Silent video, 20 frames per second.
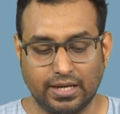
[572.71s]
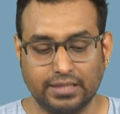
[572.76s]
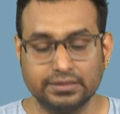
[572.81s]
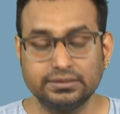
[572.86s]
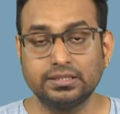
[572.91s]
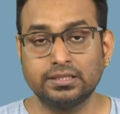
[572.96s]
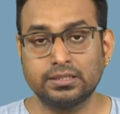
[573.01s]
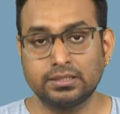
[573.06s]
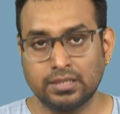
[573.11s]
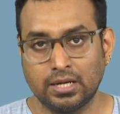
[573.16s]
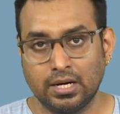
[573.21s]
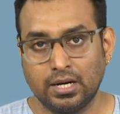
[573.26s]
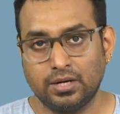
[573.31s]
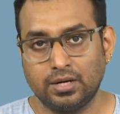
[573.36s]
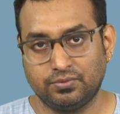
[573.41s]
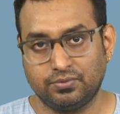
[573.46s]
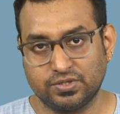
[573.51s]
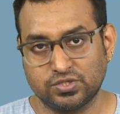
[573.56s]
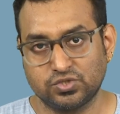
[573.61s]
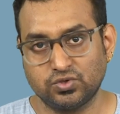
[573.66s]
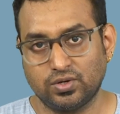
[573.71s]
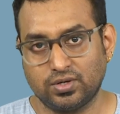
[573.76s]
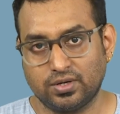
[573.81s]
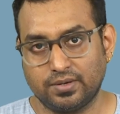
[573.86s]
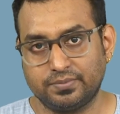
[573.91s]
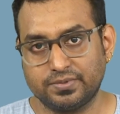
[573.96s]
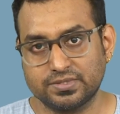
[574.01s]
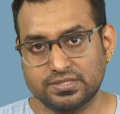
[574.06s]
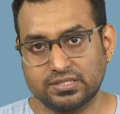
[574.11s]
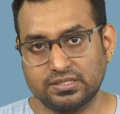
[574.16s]
other visual
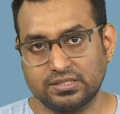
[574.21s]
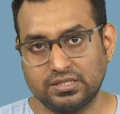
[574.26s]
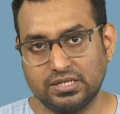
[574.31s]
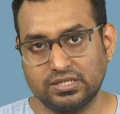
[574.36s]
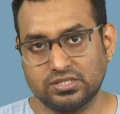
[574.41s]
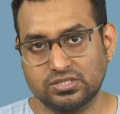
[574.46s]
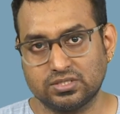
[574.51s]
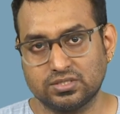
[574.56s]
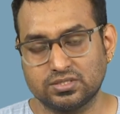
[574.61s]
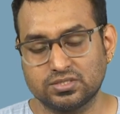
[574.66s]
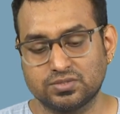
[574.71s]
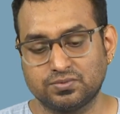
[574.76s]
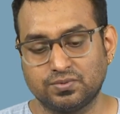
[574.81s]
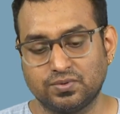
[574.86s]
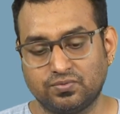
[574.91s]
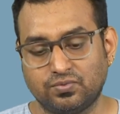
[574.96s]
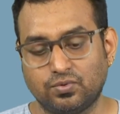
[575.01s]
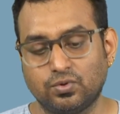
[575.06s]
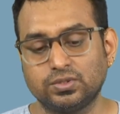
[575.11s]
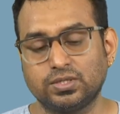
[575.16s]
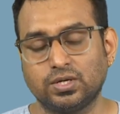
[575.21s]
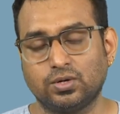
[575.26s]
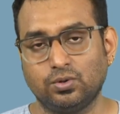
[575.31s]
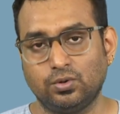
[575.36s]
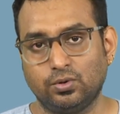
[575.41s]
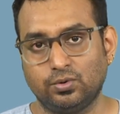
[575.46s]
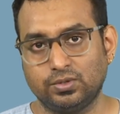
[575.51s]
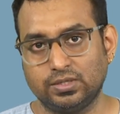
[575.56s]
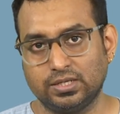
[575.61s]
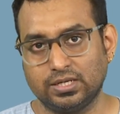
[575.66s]
representations before the
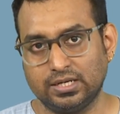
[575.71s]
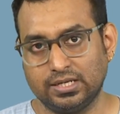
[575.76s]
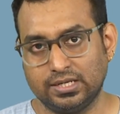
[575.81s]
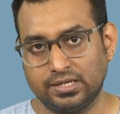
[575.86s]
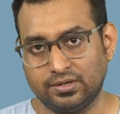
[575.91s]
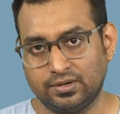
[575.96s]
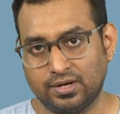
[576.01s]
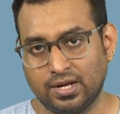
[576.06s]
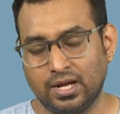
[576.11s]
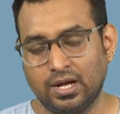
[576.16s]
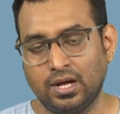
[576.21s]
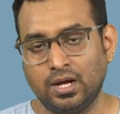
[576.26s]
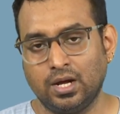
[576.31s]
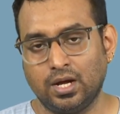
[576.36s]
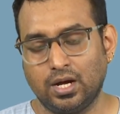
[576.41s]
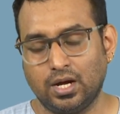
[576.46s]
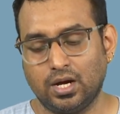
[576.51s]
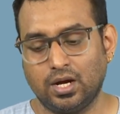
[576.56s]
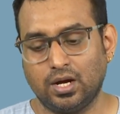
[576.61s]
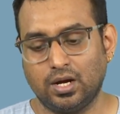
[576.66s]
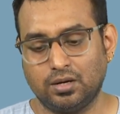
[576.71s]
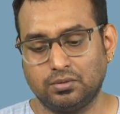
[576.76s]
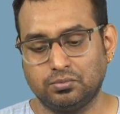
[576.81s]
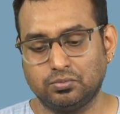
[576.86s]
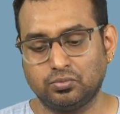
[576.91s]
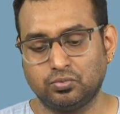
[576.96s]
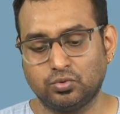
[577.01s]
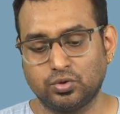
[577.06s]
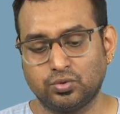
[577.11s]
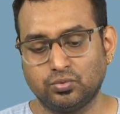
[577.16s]
colonial era uh,
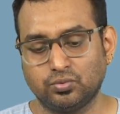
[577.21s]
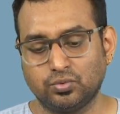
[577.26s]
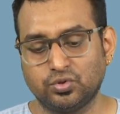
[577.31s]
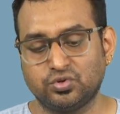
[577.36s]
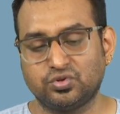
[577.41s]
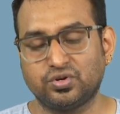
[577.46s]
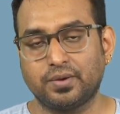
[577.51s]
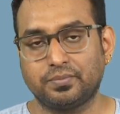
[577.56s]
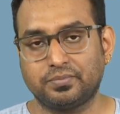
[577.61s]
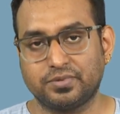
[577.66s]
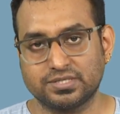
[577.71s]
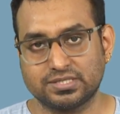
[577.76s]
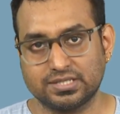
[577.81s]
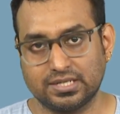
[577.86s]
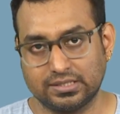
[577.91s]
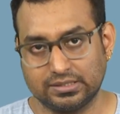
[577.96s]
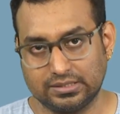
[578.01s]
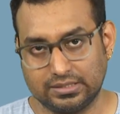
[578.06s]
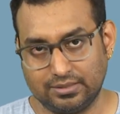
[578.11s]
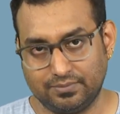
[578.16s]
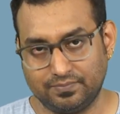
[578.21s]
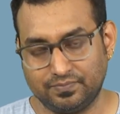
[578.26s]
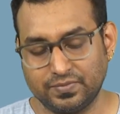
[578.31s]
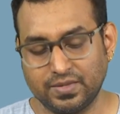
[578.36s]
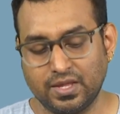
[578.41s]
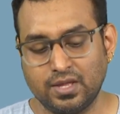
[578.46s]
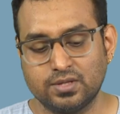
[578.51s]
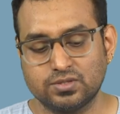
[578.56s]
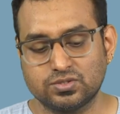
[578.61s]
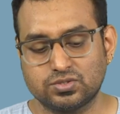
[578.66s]
would would represent them
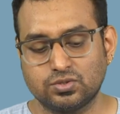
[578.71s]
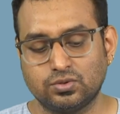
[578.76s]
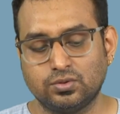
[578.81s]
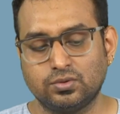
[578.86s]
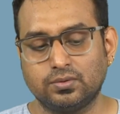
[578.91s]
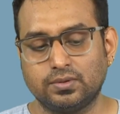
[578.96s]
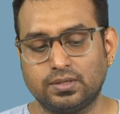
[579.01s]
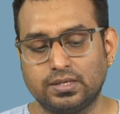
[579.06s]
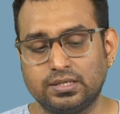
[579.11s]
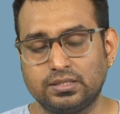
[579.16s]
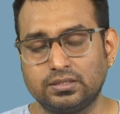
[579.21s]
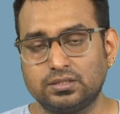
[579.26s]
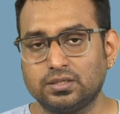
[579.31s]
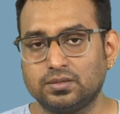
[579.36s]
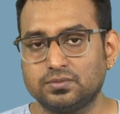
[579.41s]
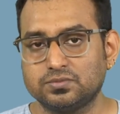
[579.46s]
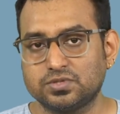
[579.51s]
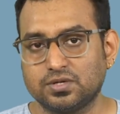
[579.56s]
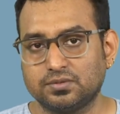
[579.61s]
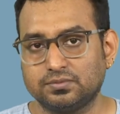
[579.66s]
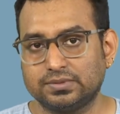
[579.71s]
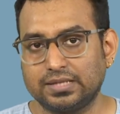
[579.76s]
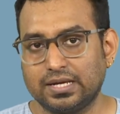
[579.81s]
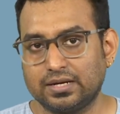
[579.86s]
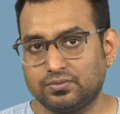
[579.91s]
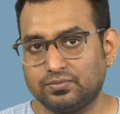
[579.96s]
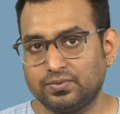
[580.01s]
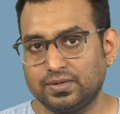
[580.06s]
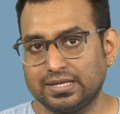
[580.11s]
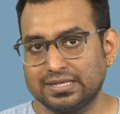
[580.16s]
so in terms of
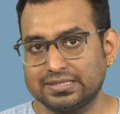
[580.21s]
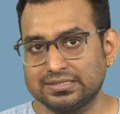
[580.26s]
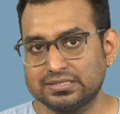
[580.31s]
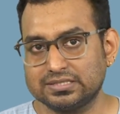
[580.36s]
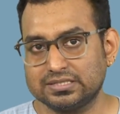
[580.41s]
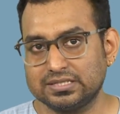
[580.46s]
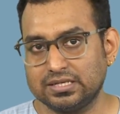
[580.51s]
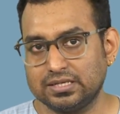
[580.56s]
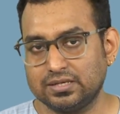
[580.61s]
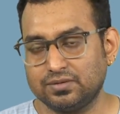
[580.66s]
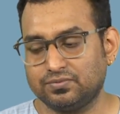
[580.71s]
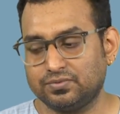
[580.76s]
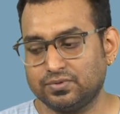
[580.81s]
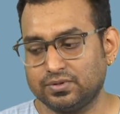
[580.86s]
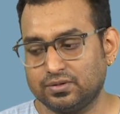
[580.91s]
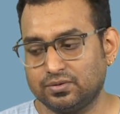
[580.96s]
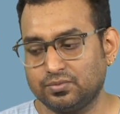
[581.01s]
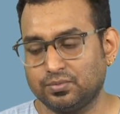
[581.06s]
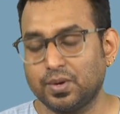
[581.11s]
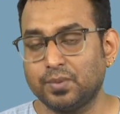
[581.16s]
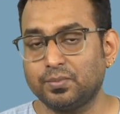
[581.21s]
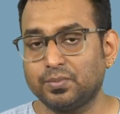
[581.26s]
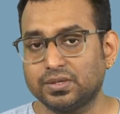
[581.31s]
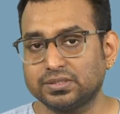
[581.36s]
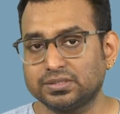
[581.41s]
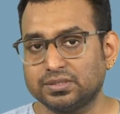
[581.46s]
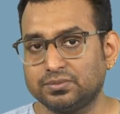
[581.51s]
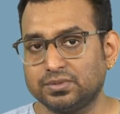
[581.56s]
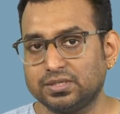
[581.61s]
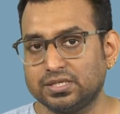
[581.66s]
that we can see if we
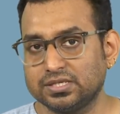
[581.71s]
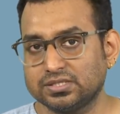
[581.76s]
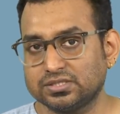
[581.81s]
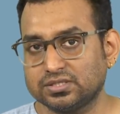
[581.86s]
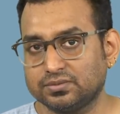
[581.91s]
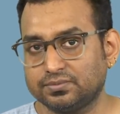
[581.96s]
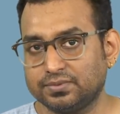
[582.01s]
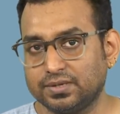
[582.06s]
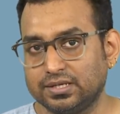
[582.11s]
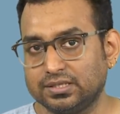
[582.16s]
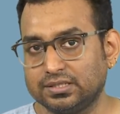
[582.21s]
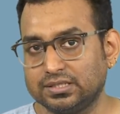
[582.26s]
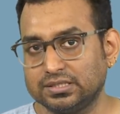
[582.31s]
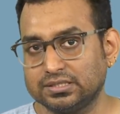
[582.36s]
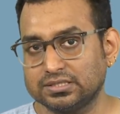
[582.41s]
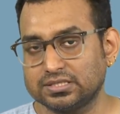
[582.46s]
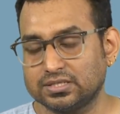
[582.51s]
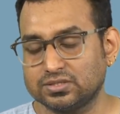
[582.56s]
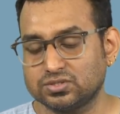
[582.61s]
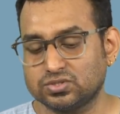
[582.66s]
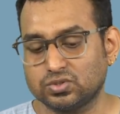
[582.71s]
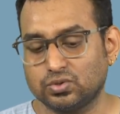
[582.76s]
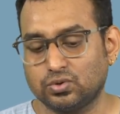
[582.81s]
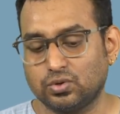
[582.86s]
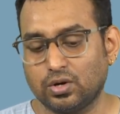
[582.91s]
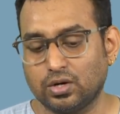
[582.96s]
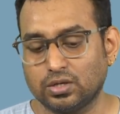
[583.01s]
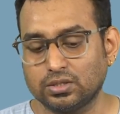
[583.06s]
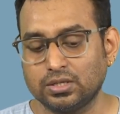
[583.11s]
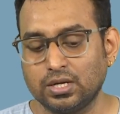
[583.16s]
remember the miniature paintings and so
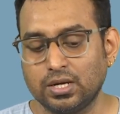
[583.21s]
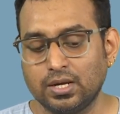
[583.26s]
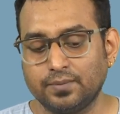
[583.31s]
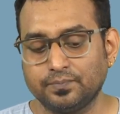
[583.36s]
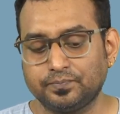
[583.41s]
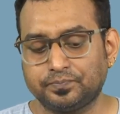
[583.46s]
on